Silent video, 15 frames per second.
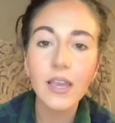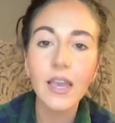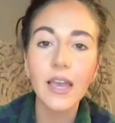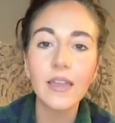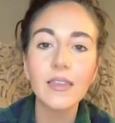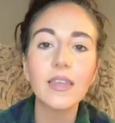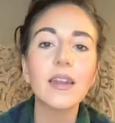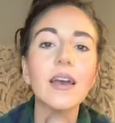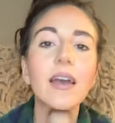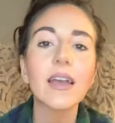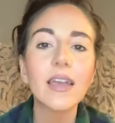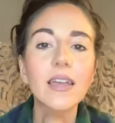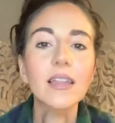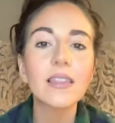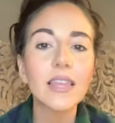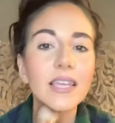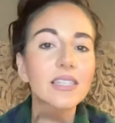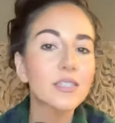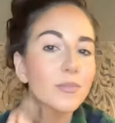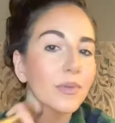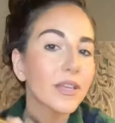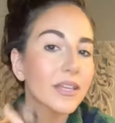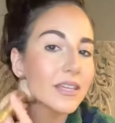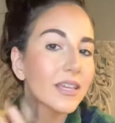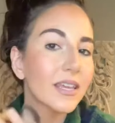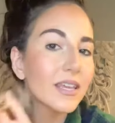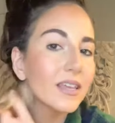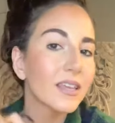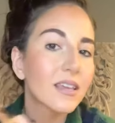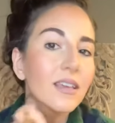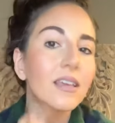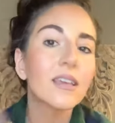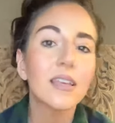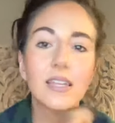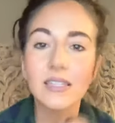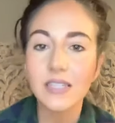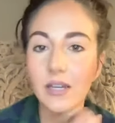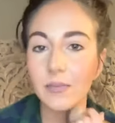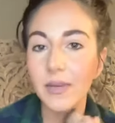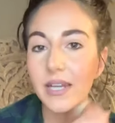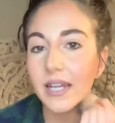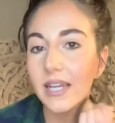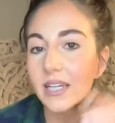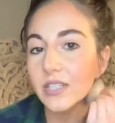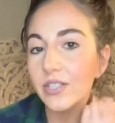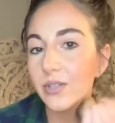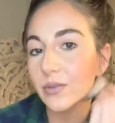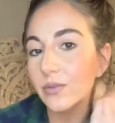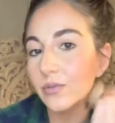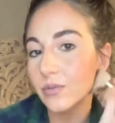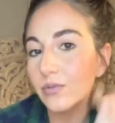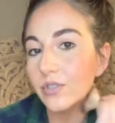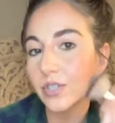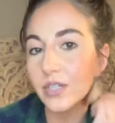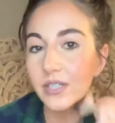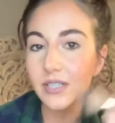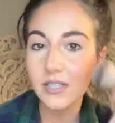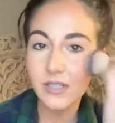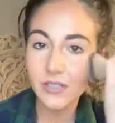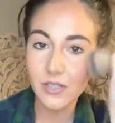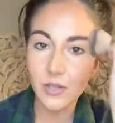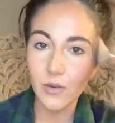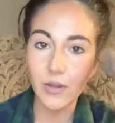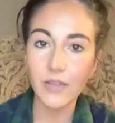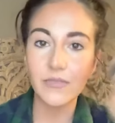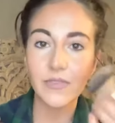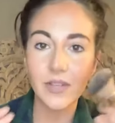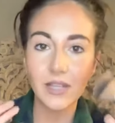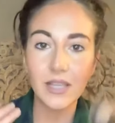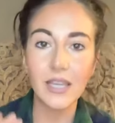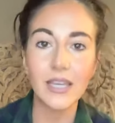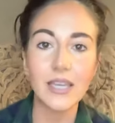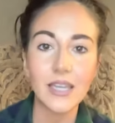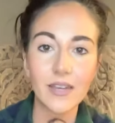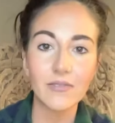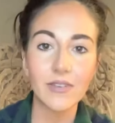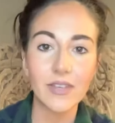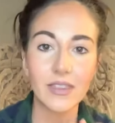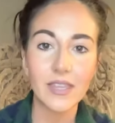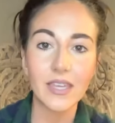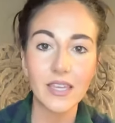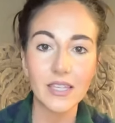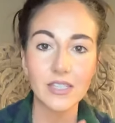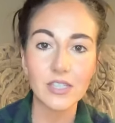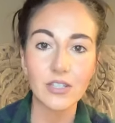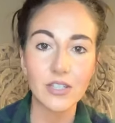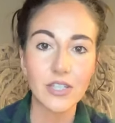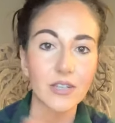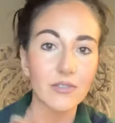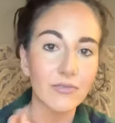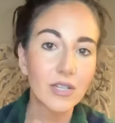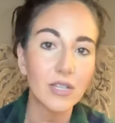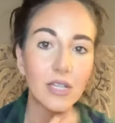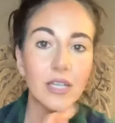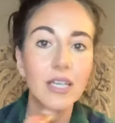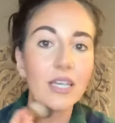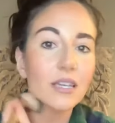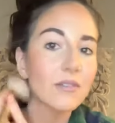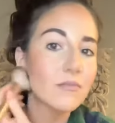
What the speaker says: And then I like to blend it down my neck too, just so I feel like everything is looking really